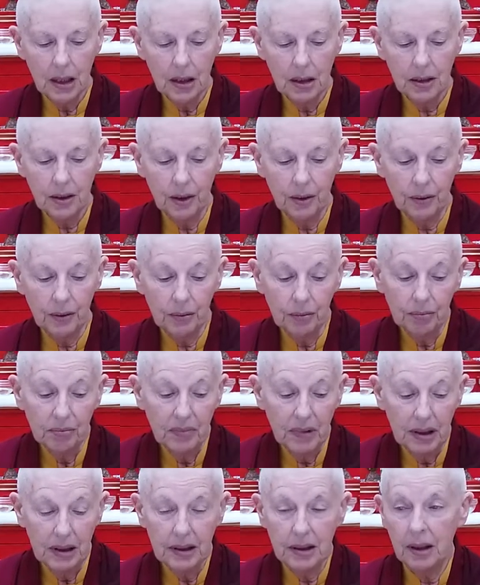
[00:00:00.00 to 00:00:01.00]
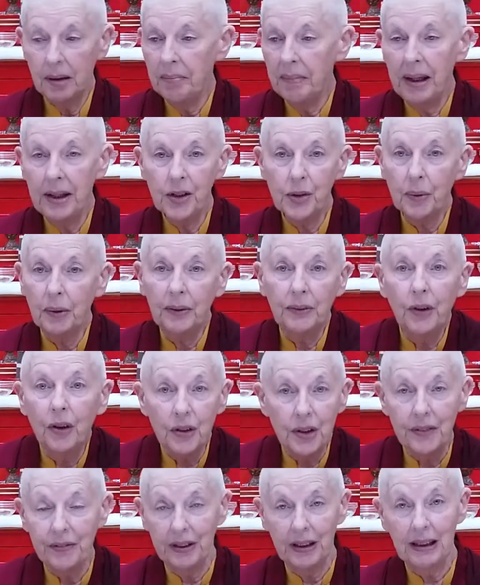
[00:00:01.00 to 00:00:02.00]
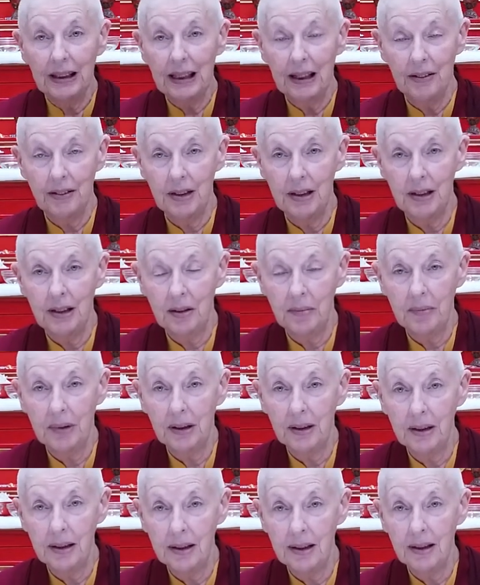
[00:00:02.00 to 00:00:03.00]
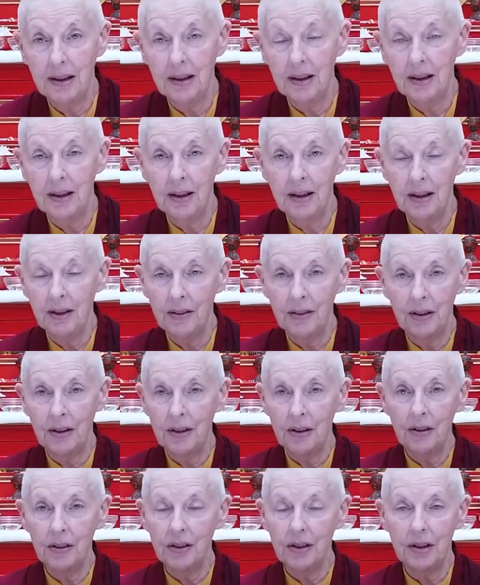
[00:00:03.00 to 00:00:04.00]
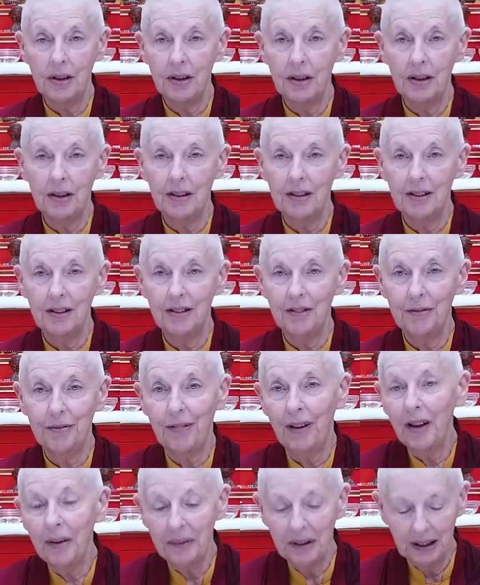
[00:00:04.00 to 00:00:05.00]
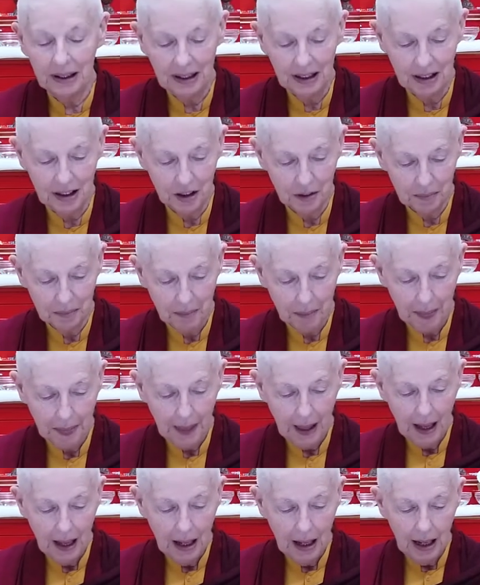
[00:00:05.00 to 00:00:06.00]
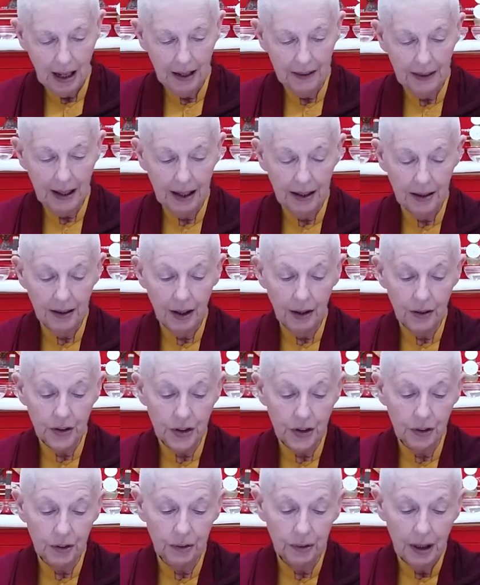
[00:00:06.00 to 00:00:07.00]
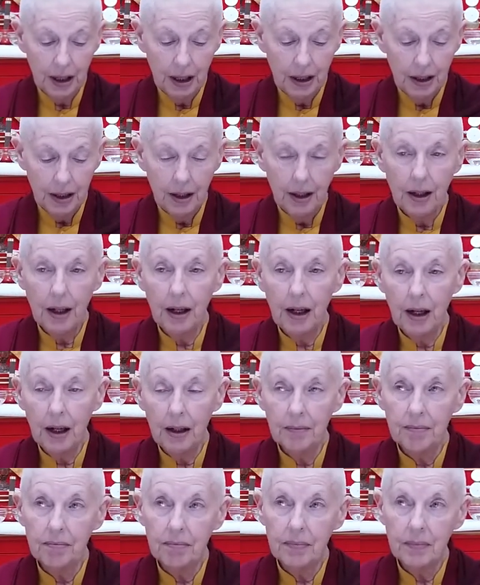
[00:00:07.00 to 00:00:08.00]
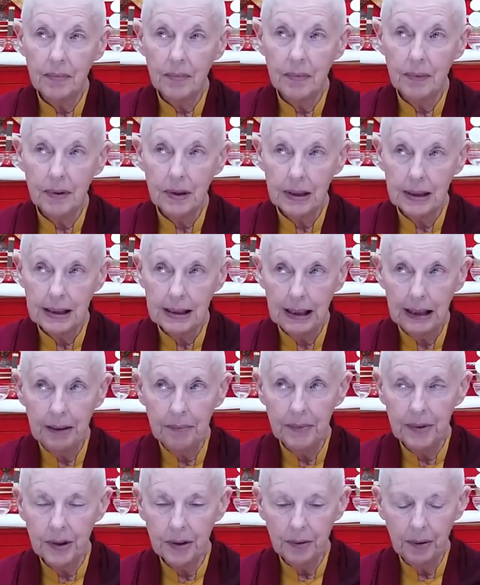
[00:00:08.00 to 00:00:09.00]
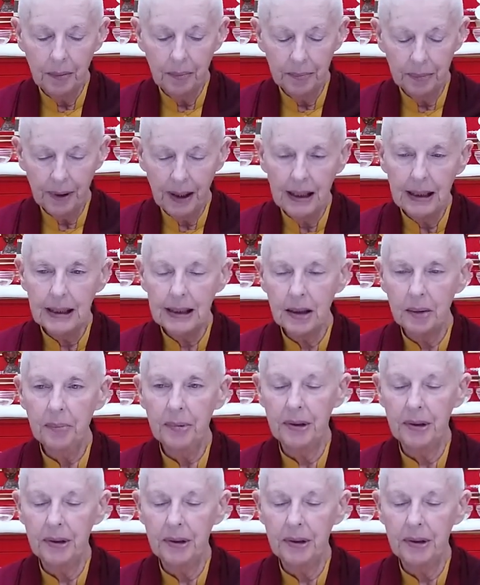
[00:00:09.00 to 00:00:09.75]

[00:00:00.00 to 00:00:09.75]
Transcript: So they may as well not have encountered it because they're not following it. And then those who seem to embrace the